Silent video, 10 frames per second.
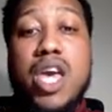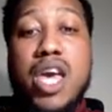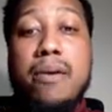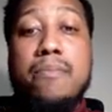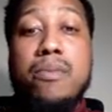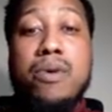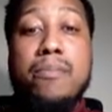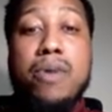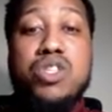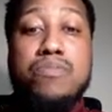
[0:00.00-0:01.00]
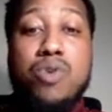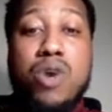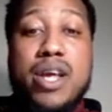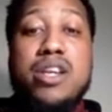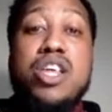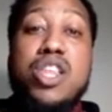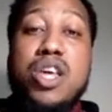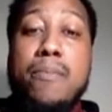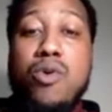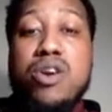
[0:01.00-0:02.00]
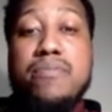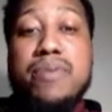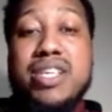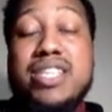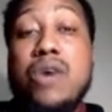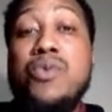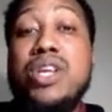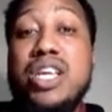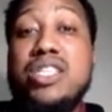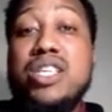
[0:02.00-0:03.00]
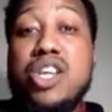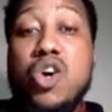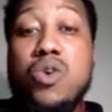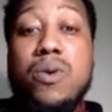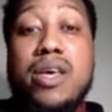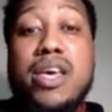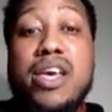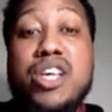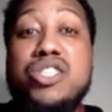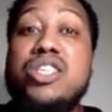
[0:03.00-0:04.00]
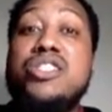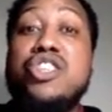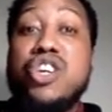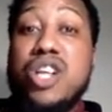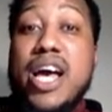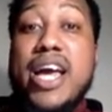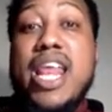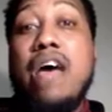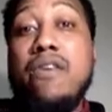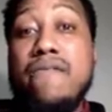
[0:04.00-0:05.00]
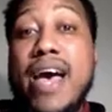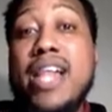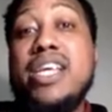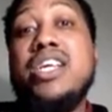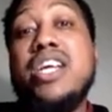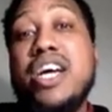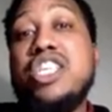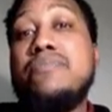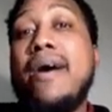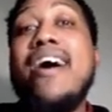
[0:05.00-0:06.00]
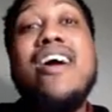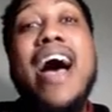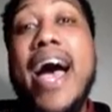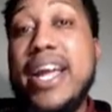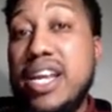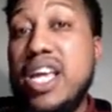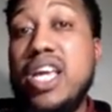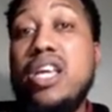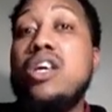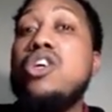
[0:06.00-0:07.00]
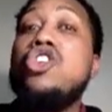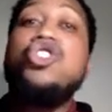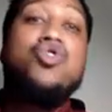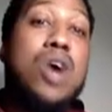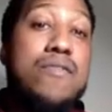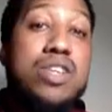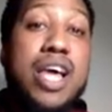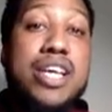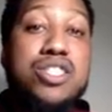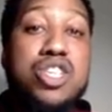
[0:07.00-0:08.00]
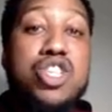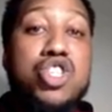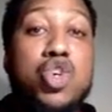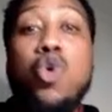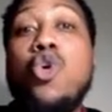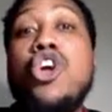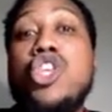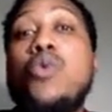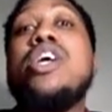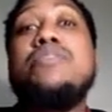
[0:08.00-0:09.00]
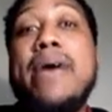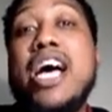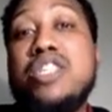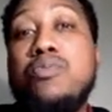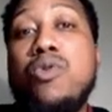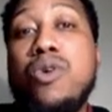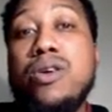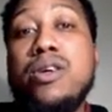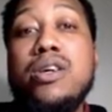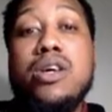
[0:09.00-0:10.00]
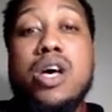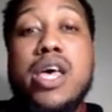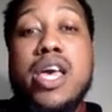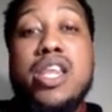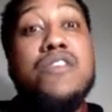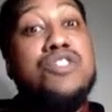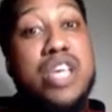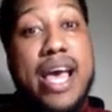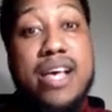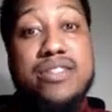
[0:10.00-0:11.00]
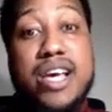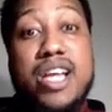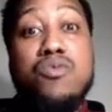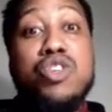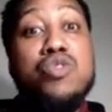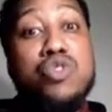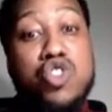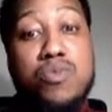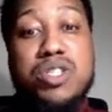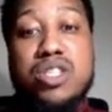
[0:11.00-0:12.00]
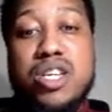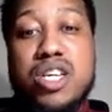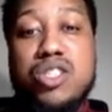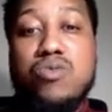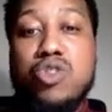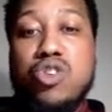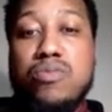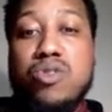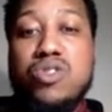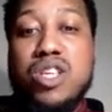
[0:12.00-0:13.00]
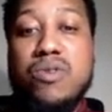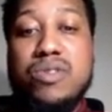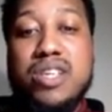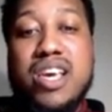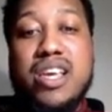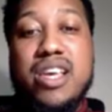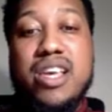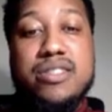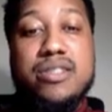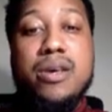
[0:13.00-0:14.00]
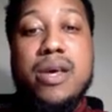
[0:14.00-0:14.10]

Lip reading: And another important piece that we need to know is, does your client have a valid and unexpired ID, driver license, or a U.S. passport? And if she has that, which we're assuming she does, we're going to proceed with saying yes.